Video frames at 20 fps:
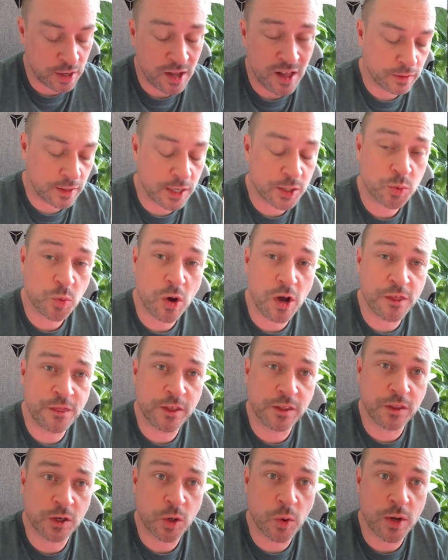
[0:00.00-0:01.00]
that's why I
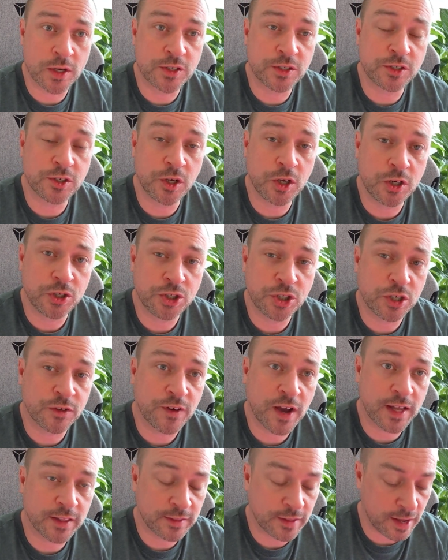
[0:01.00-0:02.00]
think the Quest 2 should have
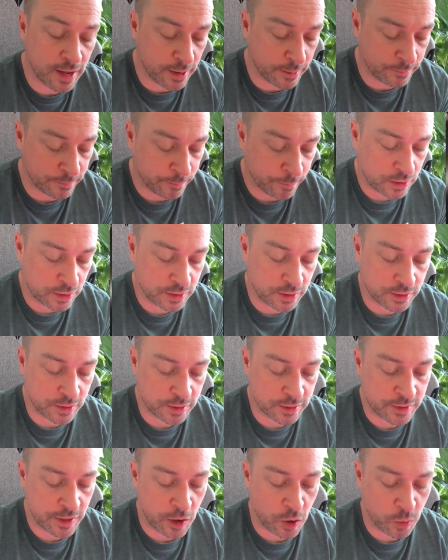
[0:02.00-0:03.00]
had that, because it
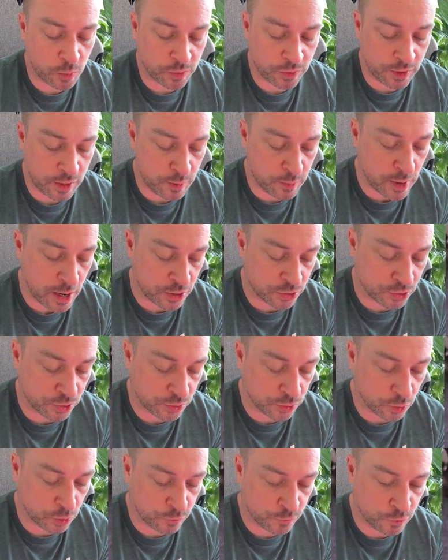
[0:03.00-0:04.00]
does help the battery
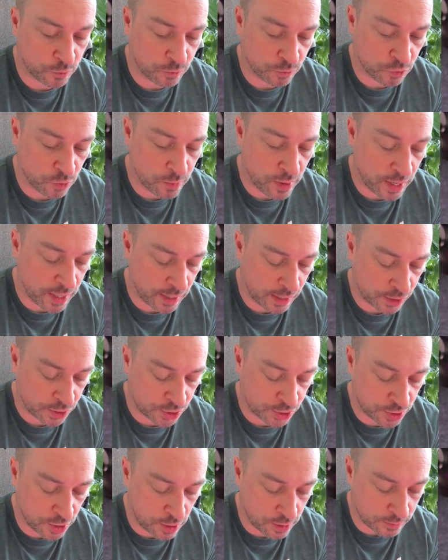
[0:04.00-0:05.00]
door from remaining
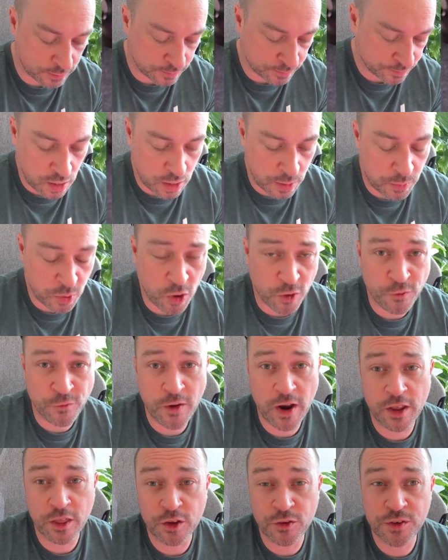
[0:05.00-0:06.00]
shut. I'm not a
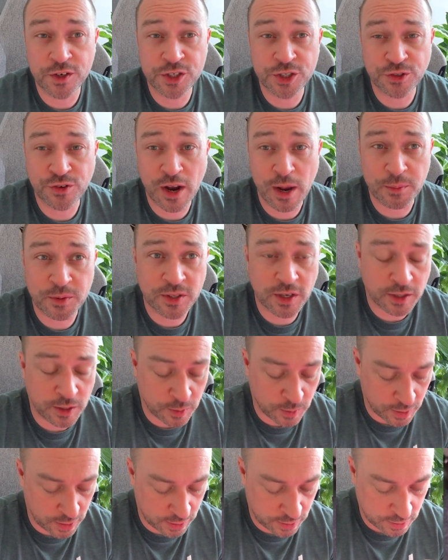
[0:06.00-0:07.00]
fan of the wrist straps
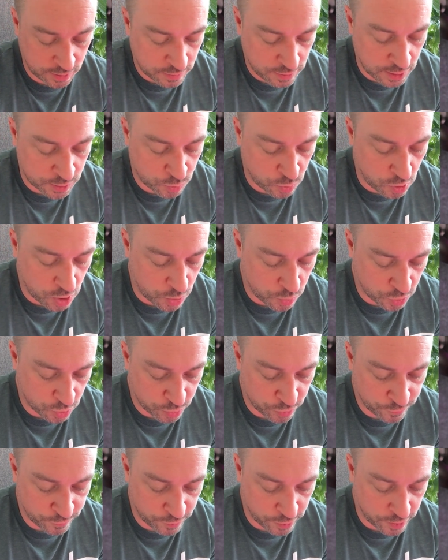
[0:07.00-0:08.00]
anyway. That's what I would have
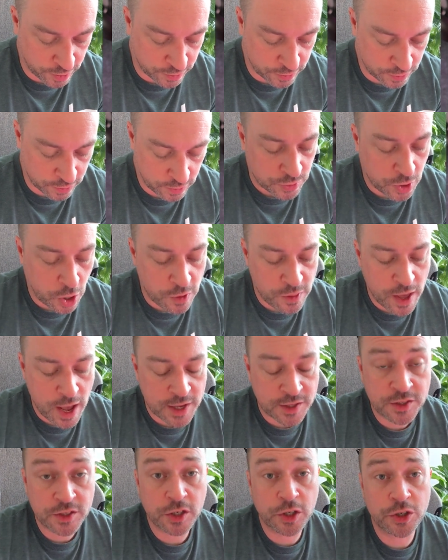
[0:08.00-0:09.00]
preferred. So their
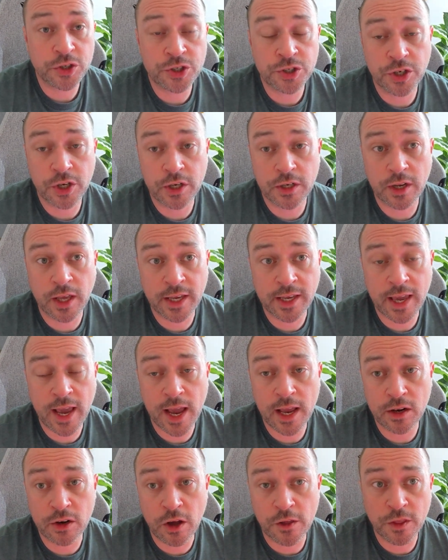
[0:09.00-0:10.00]
solution,
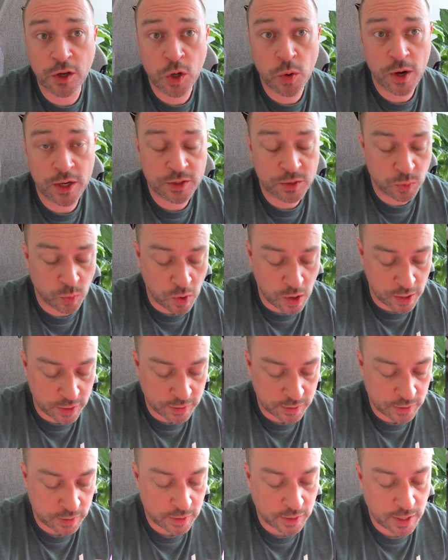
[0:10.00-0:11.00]
again, like the Quest
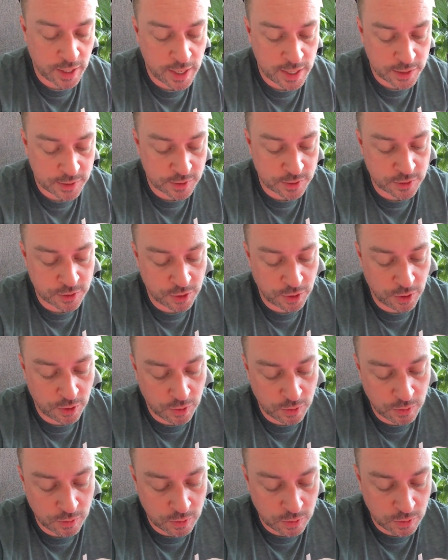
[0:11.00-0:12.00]
1, is to